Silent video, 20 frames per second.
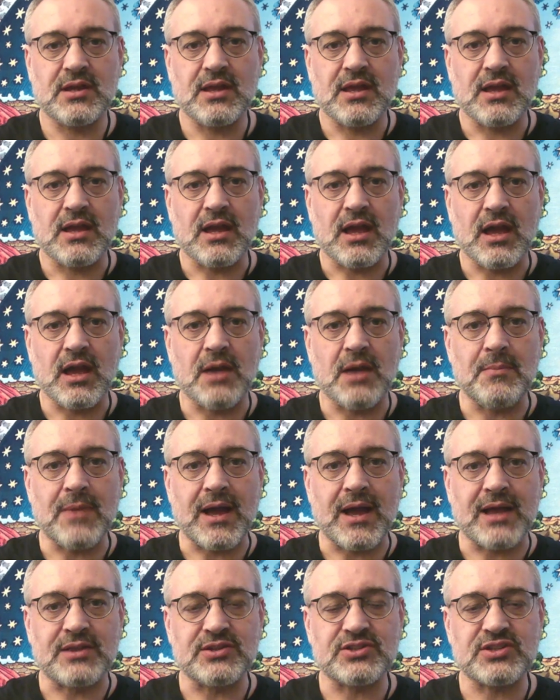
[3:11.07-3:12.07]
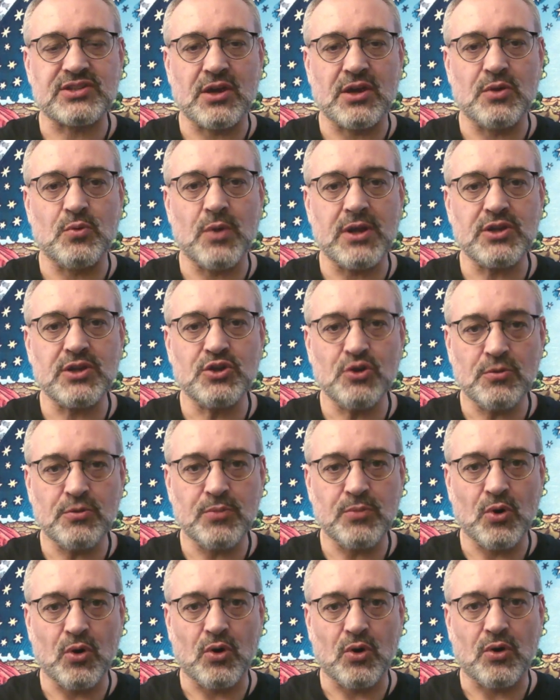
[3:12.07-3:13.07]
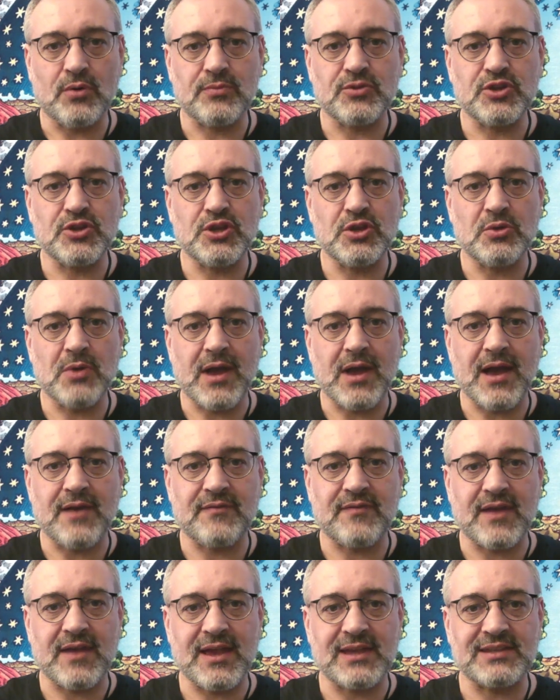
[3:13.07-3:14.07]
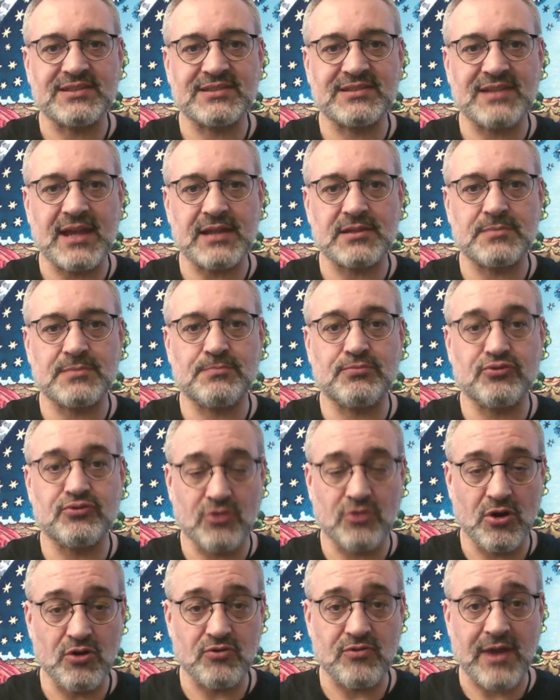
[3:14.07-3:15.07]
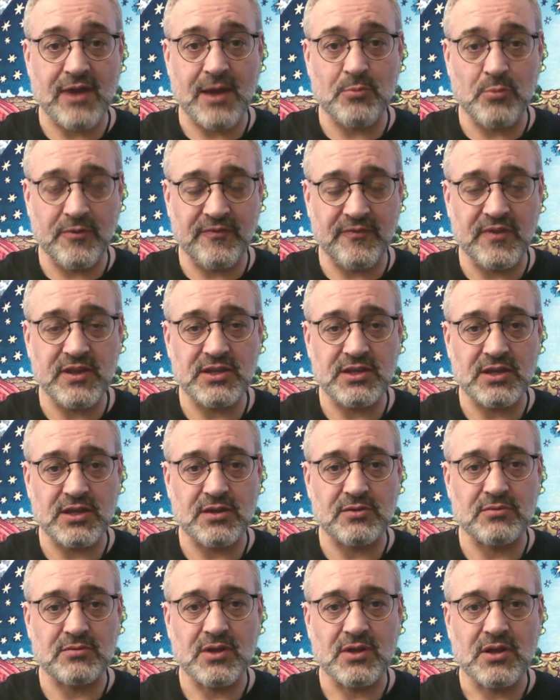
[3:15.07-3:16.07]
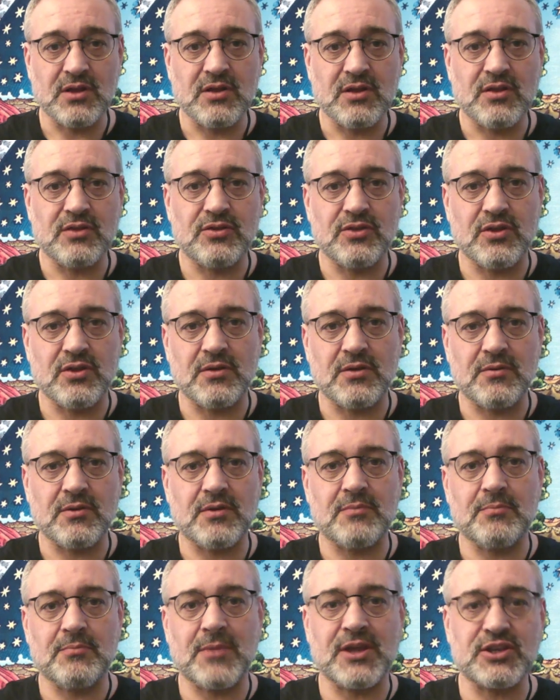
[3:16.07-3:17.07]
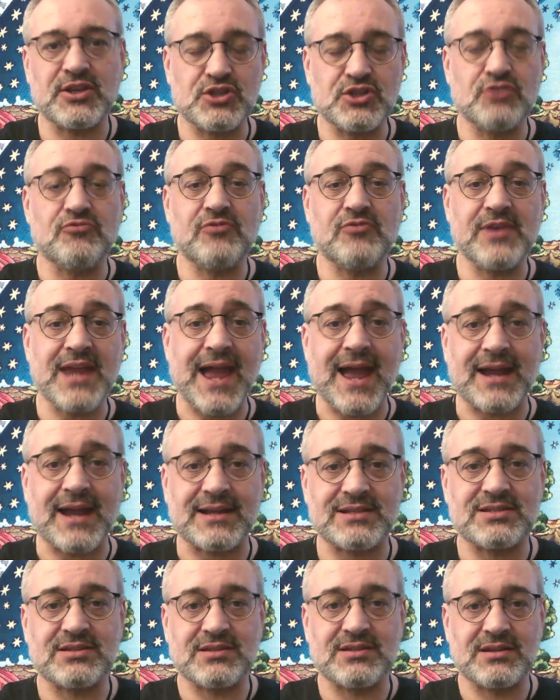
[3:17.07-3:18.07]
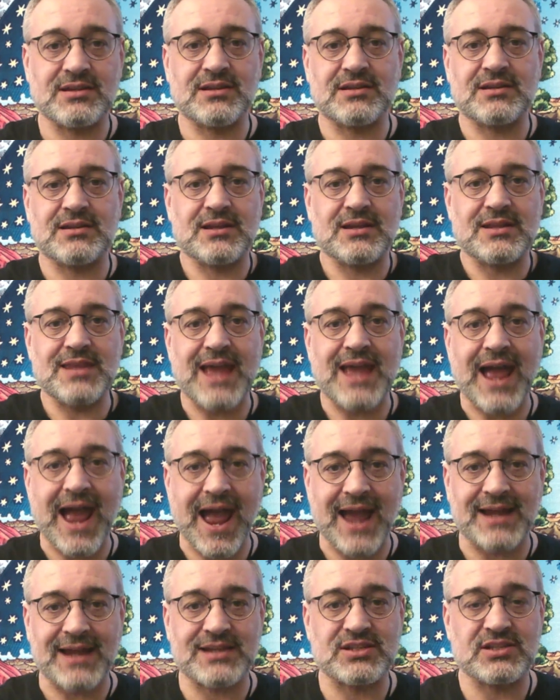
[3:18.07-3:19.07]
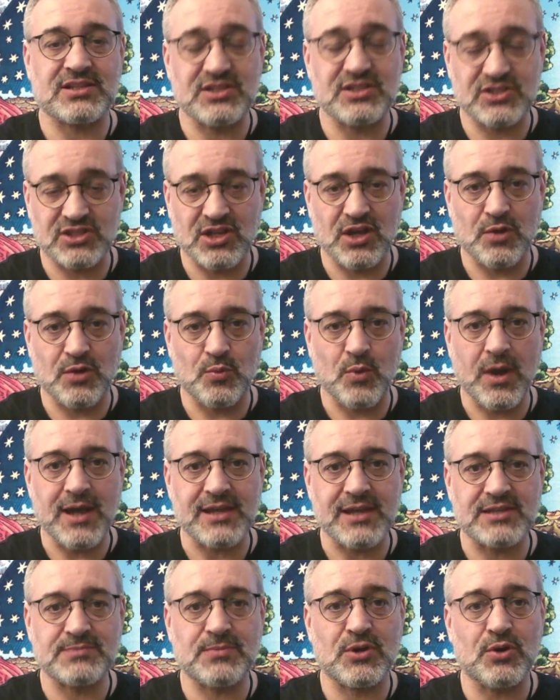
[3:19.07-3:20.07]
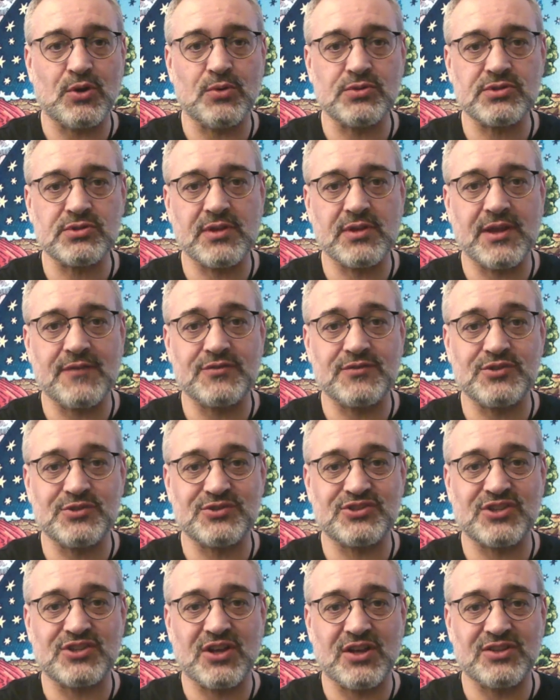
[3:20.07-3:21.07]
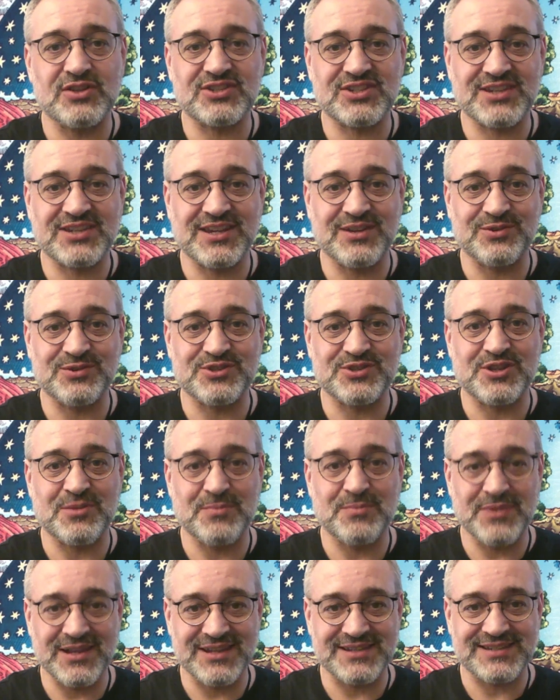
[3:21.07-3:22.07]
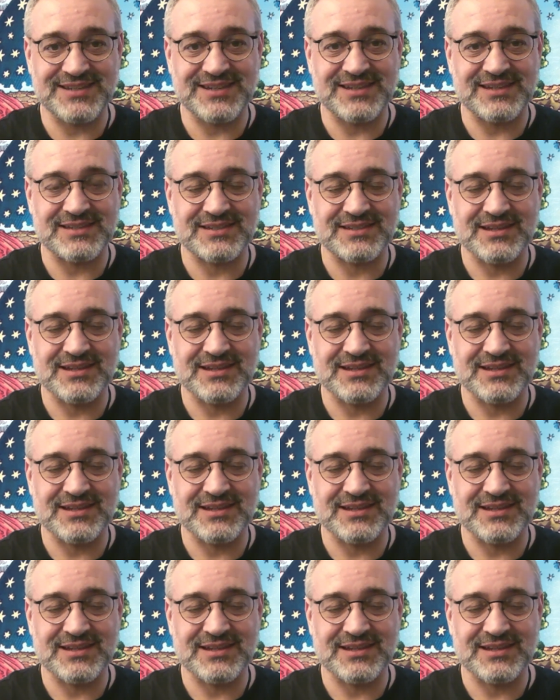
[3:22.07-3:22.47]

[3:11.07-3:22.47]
And so when you're born, you have a set program within you that makes you react and act in certain ways, but also gives you certain skills and abilities.